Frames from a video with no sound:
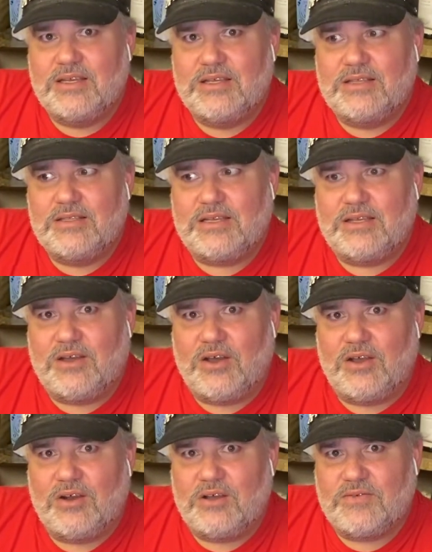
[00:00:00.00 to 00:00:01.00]
than
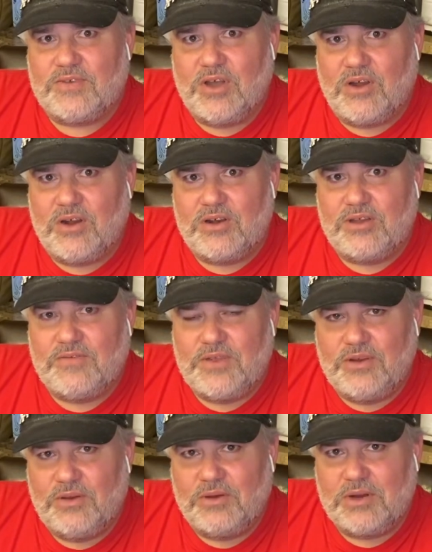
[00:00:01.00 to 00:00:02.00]
caught off guard, if you
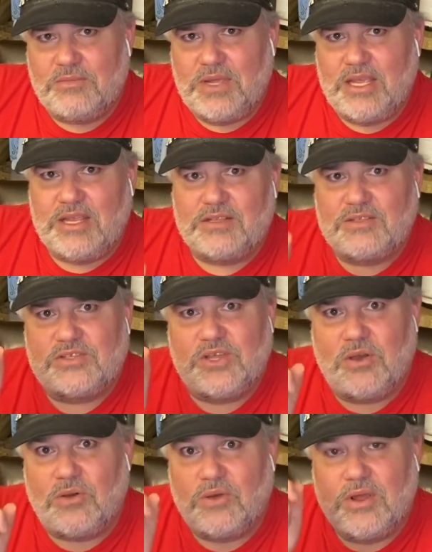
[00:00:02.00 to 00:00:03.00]
know what I mean.
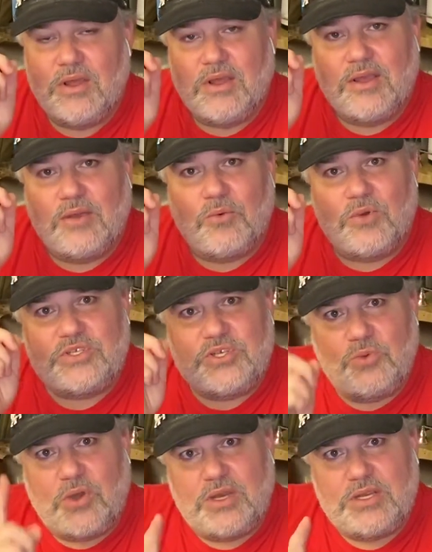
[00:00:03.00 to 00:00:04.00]
So what you
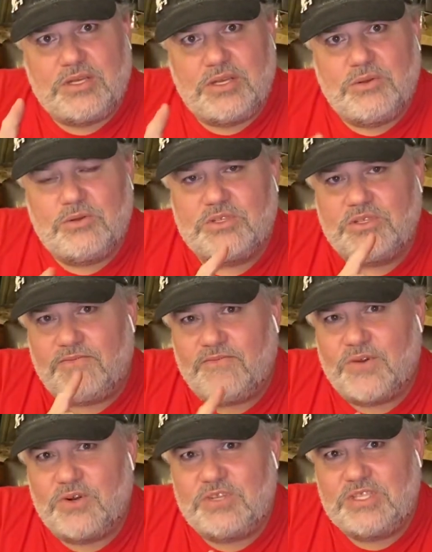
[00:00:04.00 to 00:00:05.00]
want to do is the
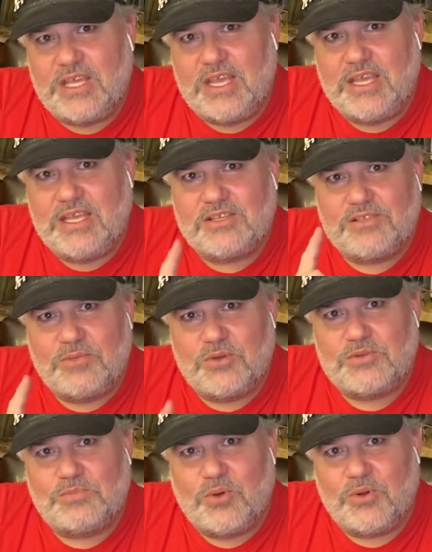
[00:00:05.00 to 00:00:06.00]
first thing is the
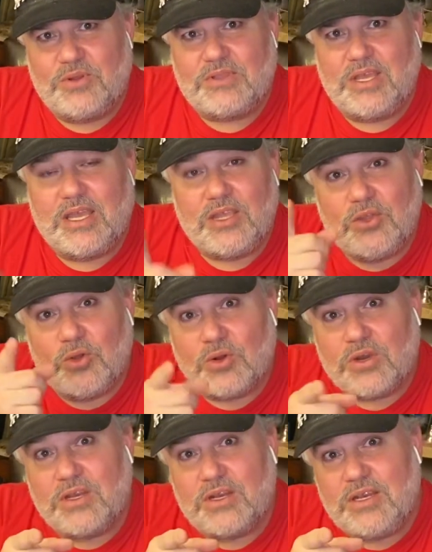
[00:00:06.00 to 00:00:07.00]
most important thing. You're
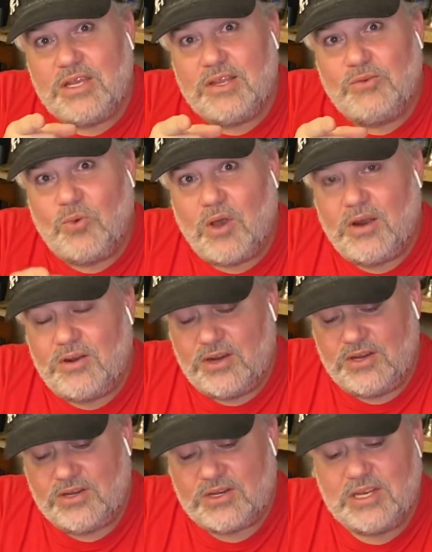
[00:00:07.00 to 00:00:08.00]
going to need water,
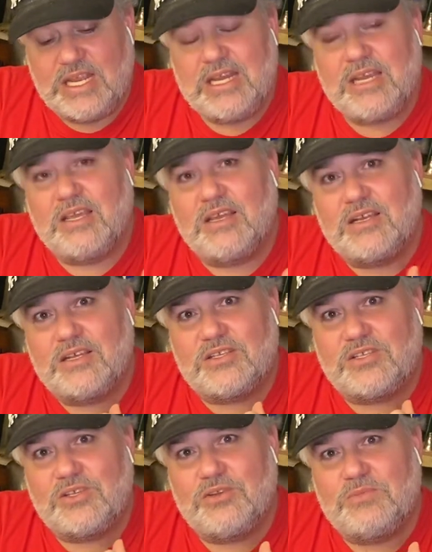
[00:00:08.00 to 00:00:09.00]
and you're going to
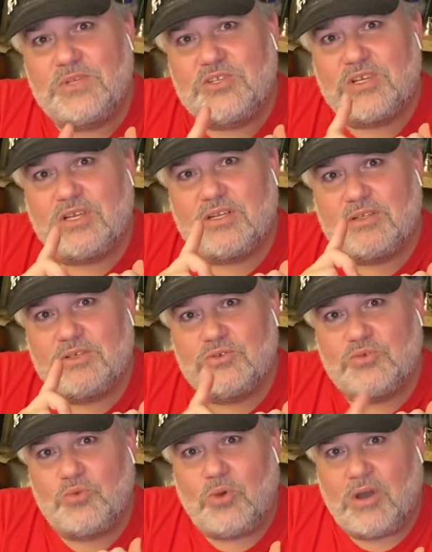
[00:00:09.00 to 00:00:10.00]
assume that you're going to
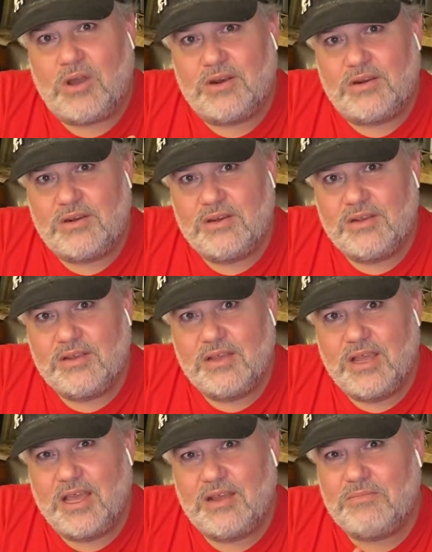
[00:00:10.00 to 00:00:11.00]
lose water
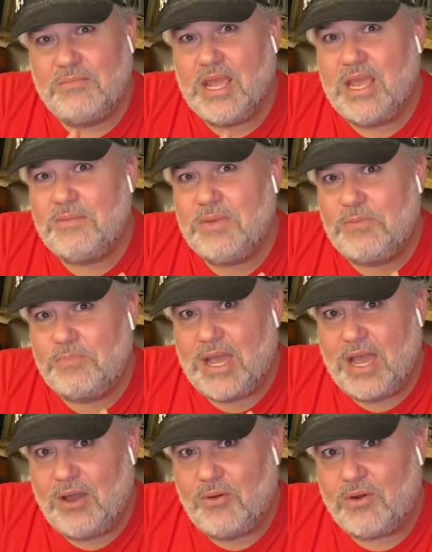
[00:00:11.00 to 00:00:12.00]
and maybe
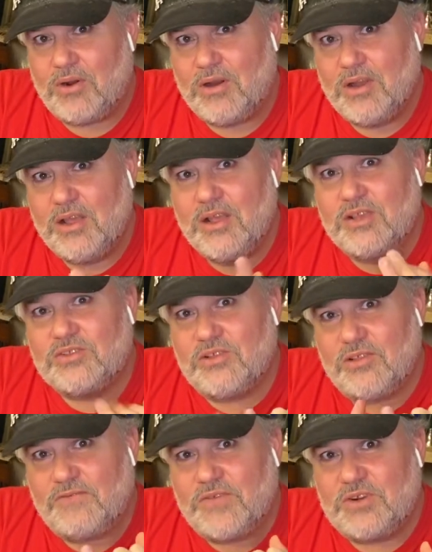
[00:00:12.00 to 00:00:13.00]
power. So
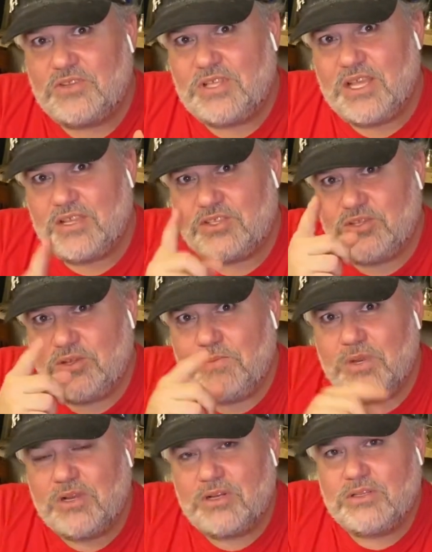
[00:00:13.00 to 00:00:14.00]
the first thing, assume
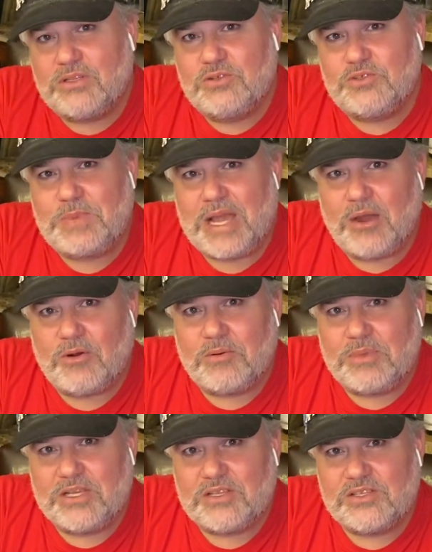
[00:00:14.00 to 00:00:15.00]
you're going to lose power
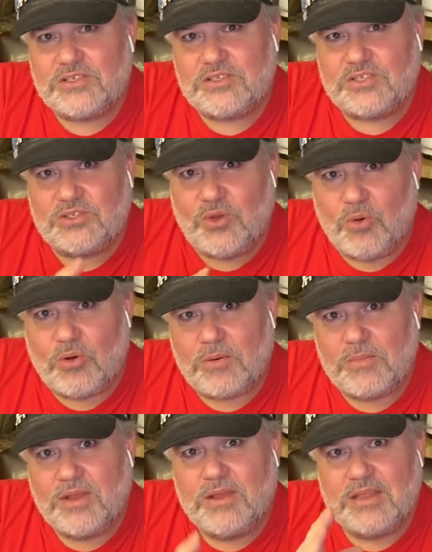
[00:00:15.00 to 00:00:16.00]
because it's a storm
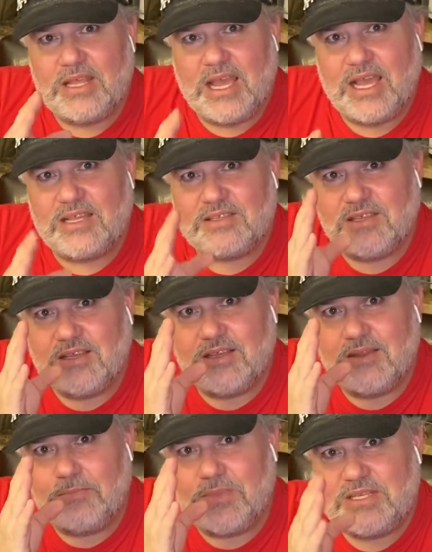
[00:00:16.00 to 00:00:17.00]
that has
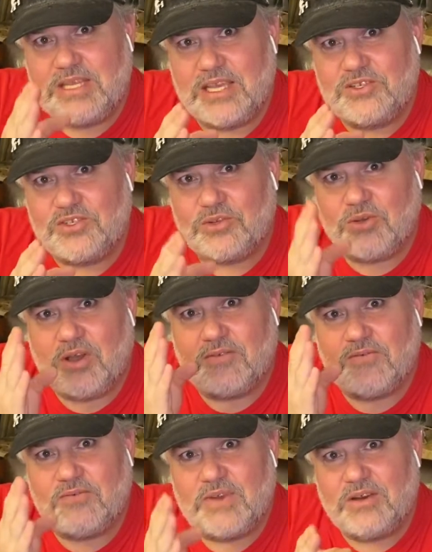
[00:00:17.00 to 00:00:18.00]
potential of
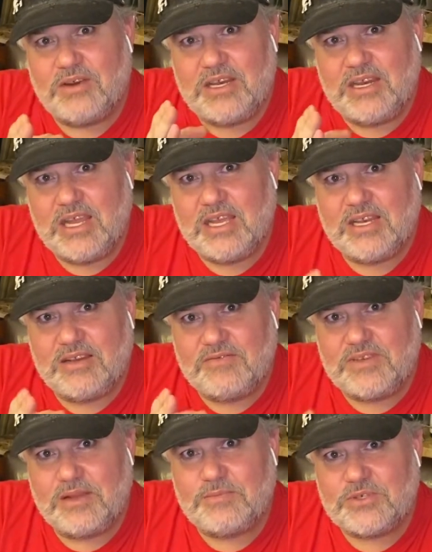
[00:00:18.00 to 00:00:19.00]
very negative
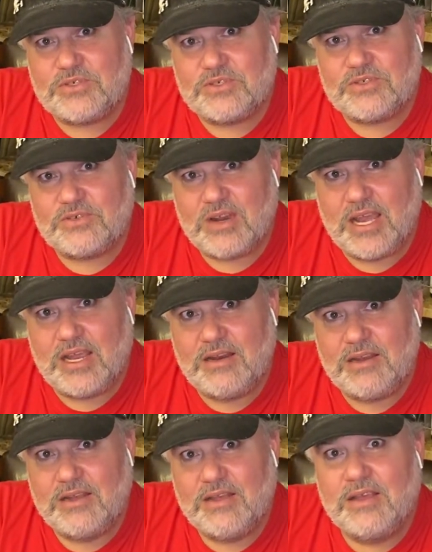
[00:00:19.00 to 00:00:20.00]
temperatures, right?
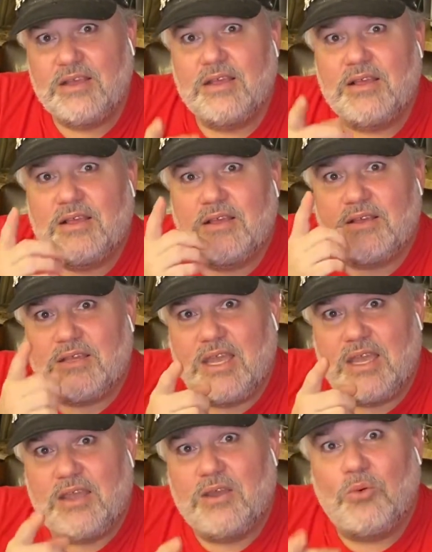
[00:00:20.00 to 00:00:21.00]

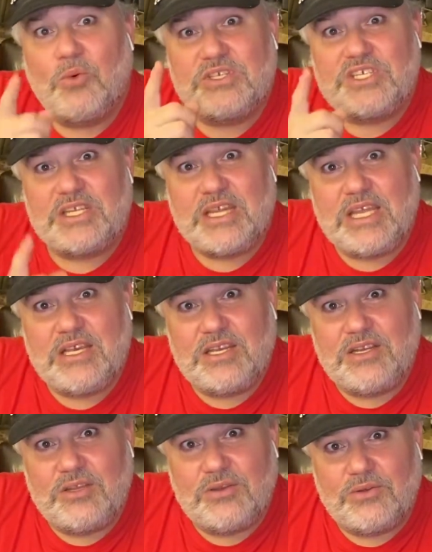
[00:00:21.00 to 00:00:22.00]
Okay, what you need to
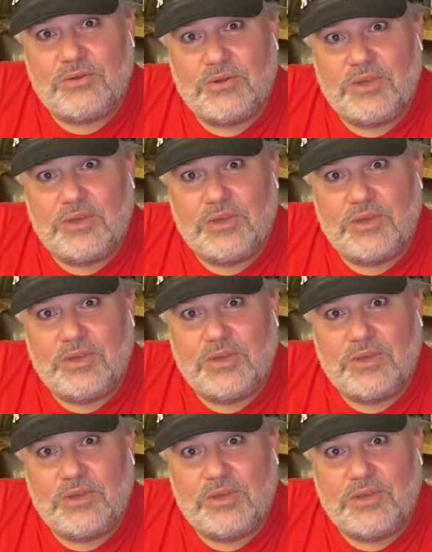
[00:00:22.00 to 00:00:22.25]
do